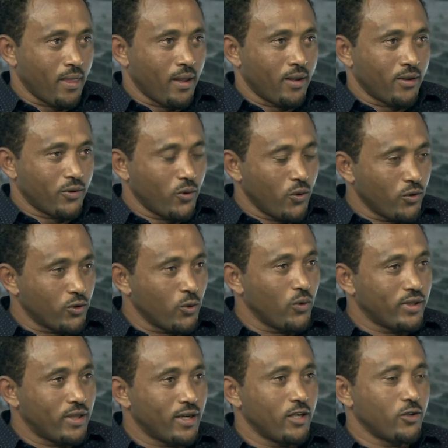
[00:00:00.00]
So the
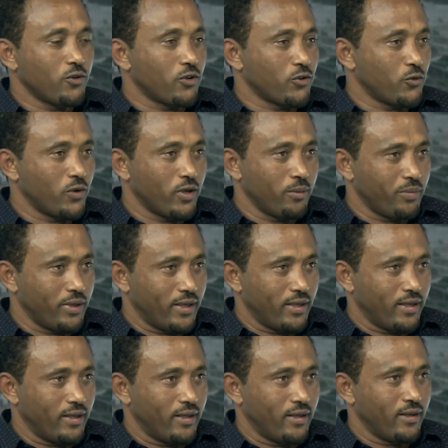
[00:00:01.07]
water resource will
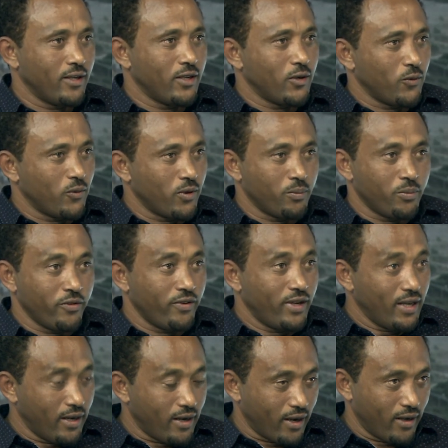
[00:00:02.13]
be
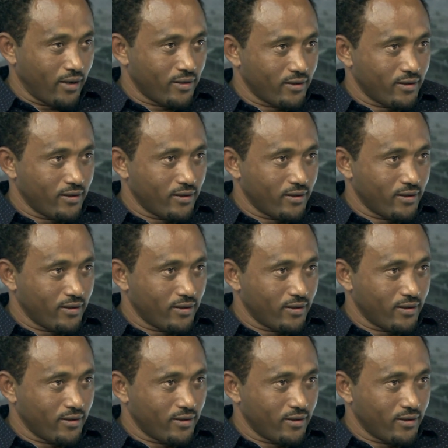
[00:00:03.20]
very high.